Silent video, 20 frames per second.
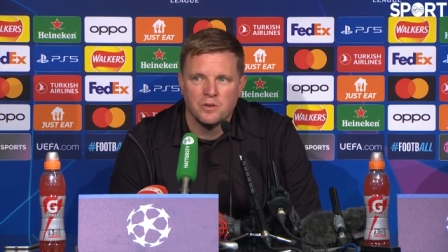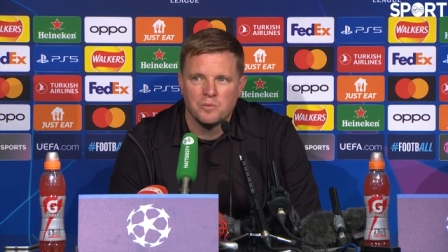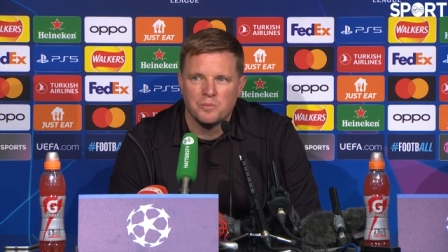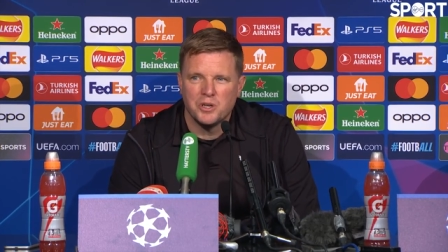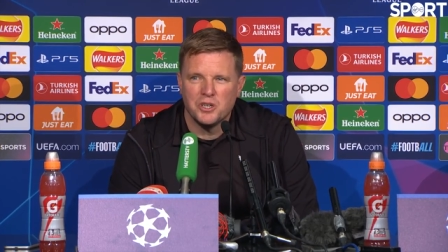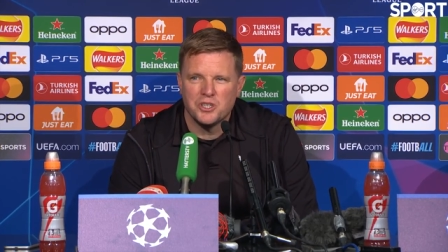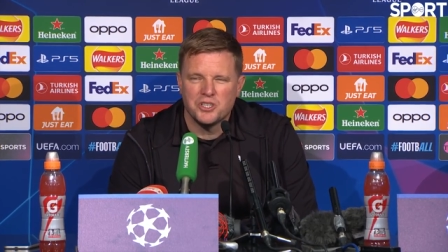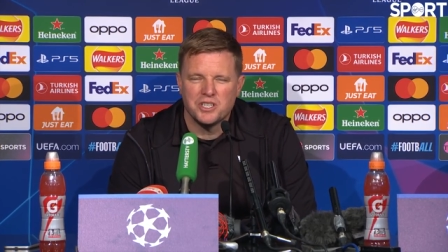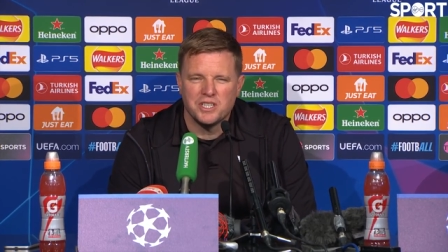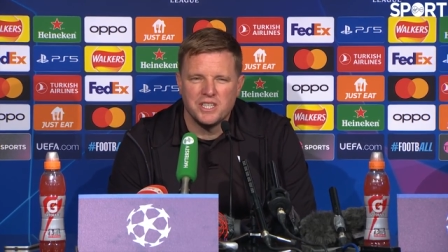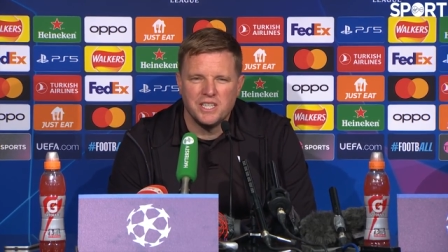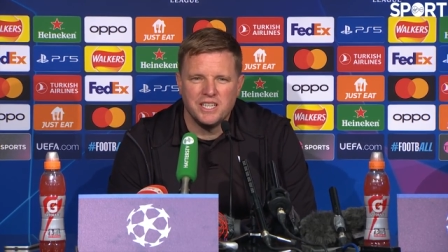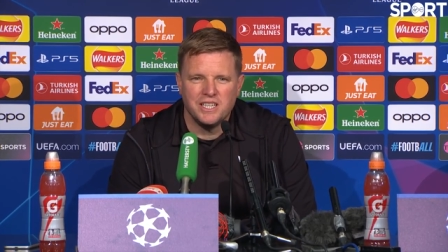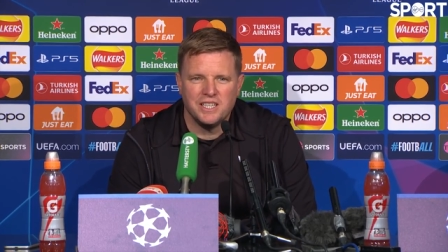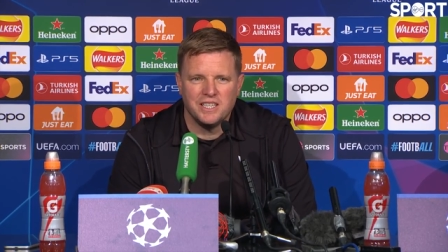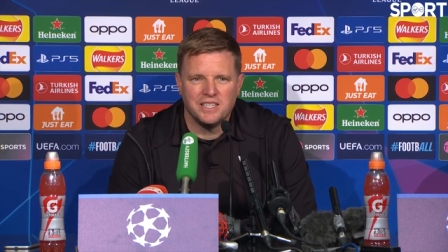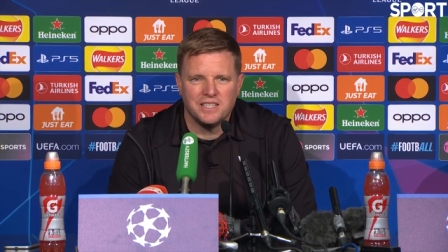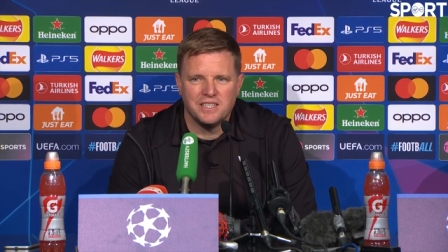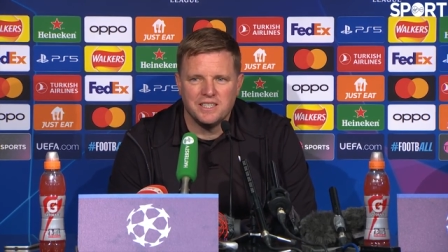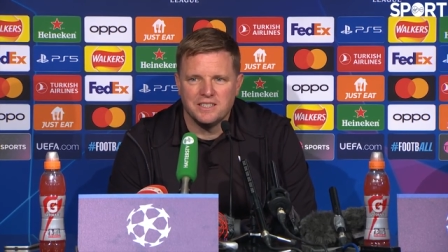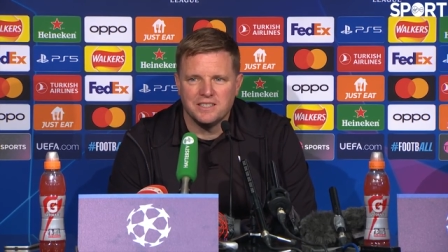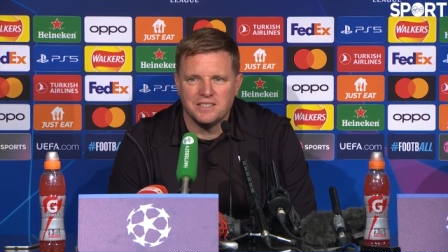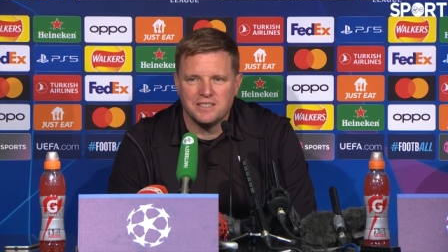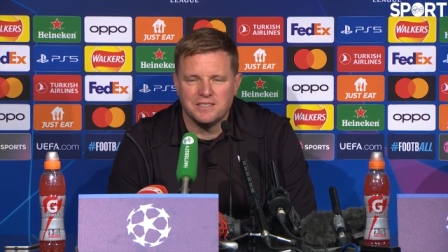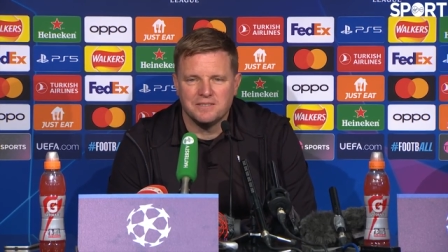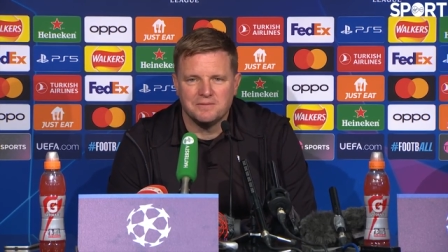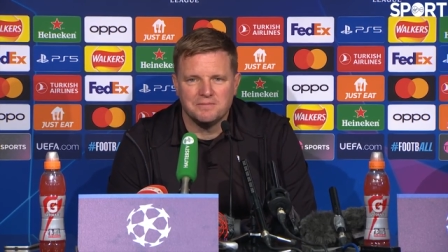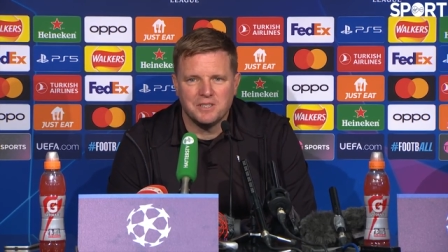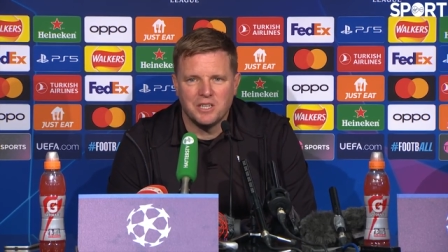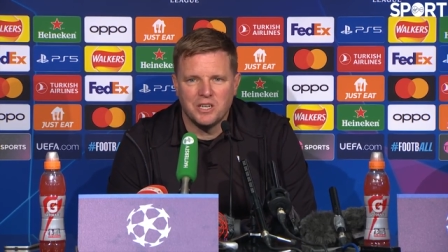Personally,
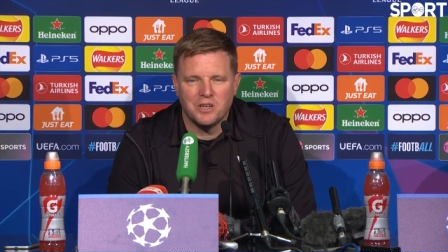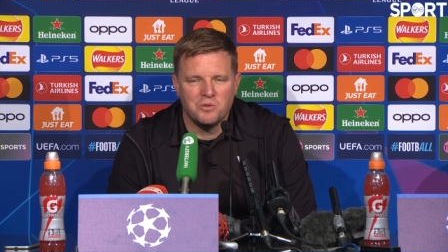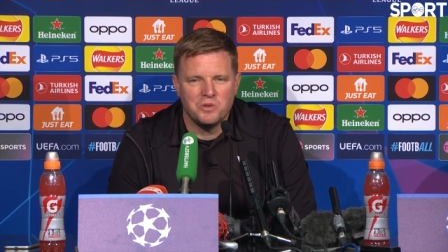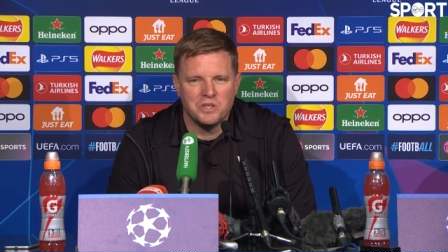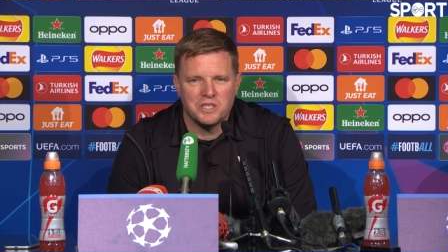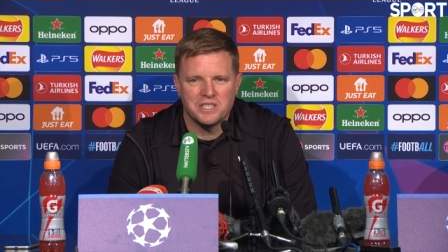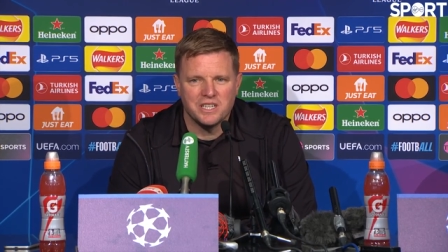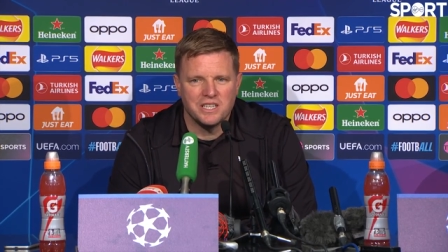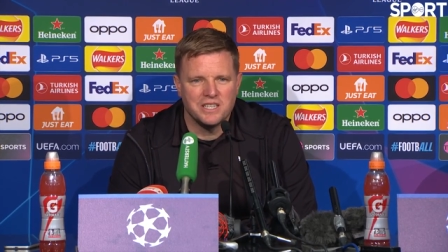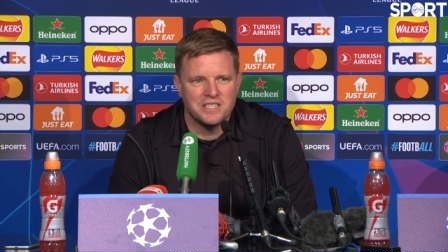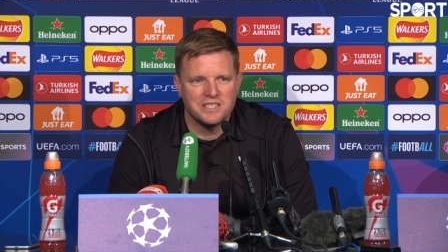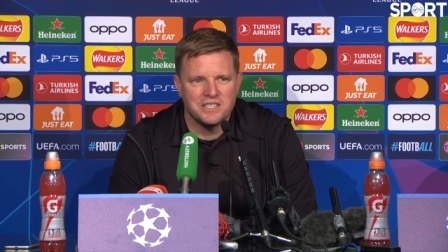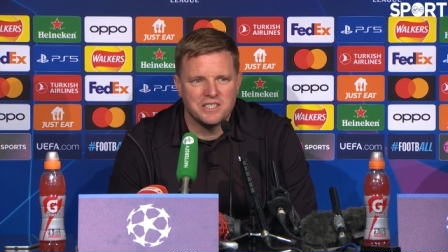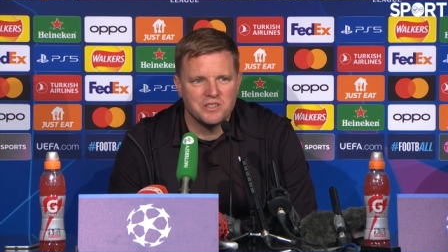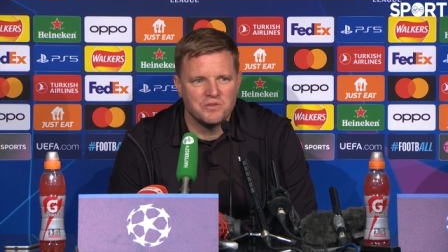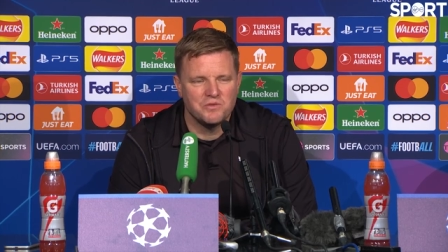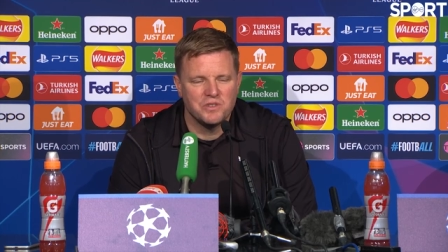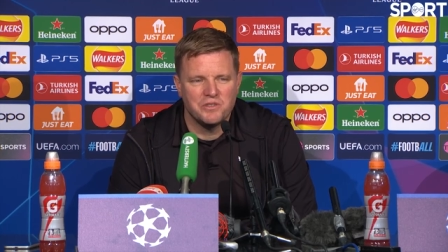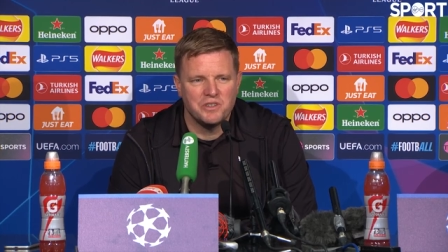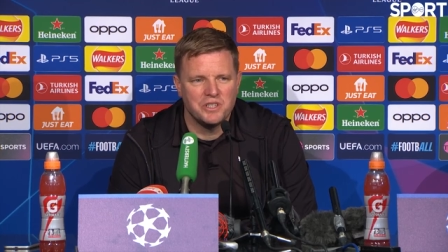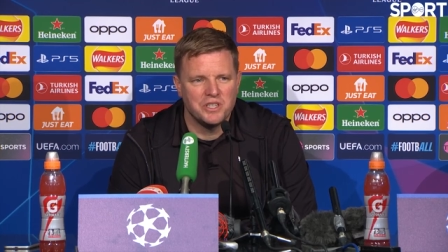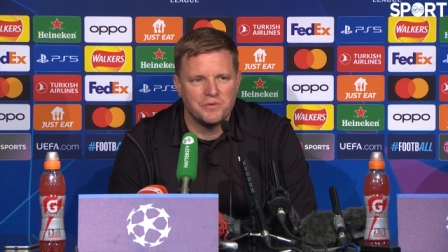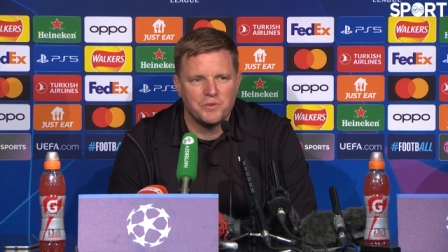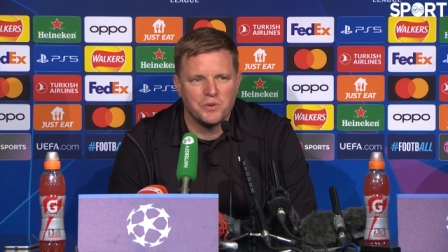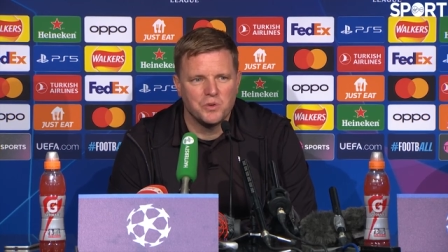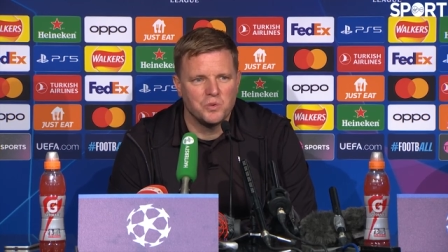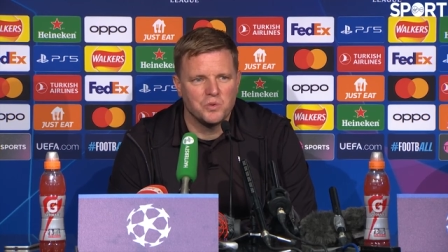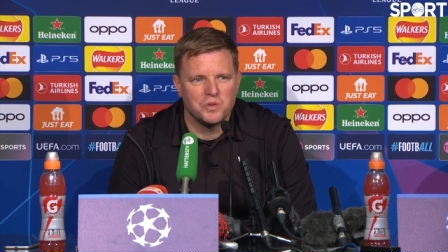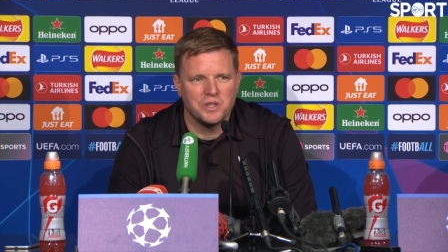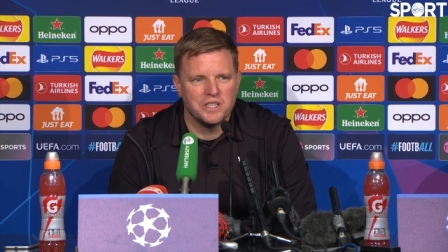I always say this, it's a very
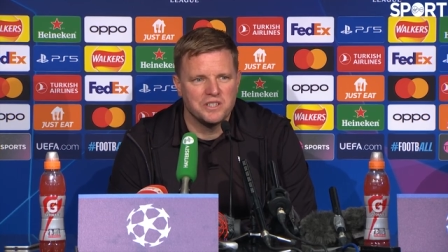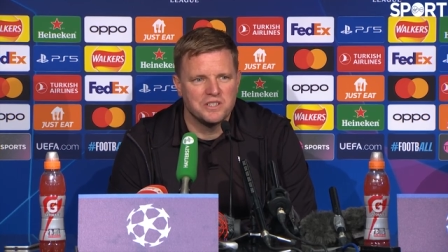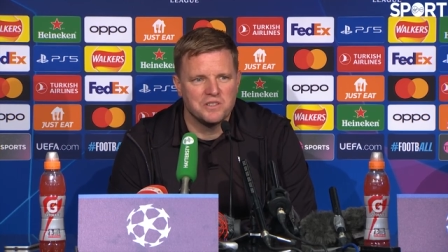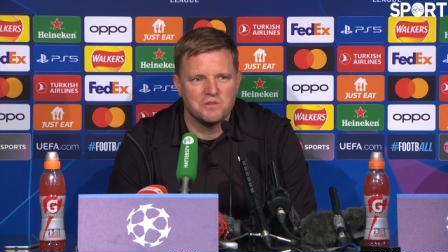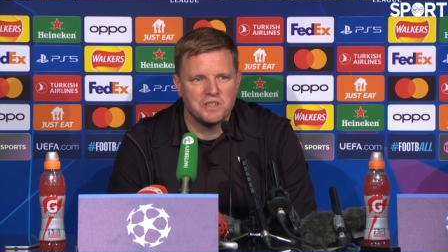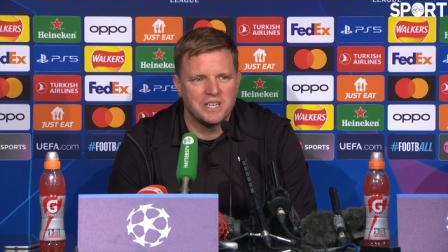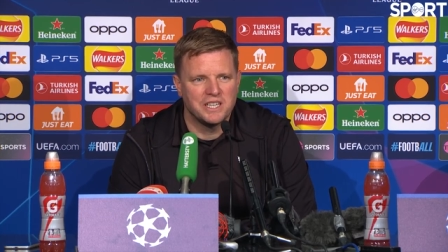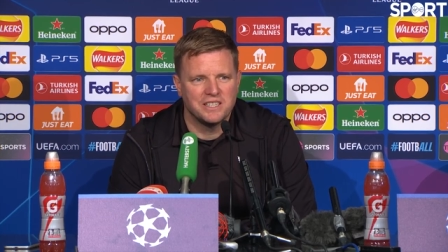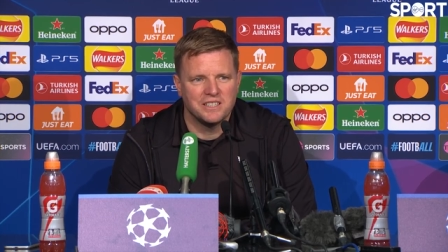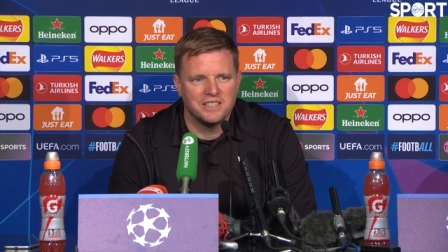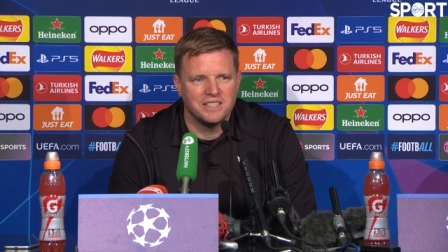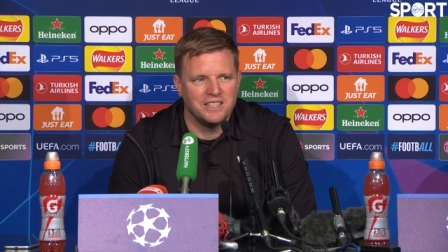difficult thing to rank.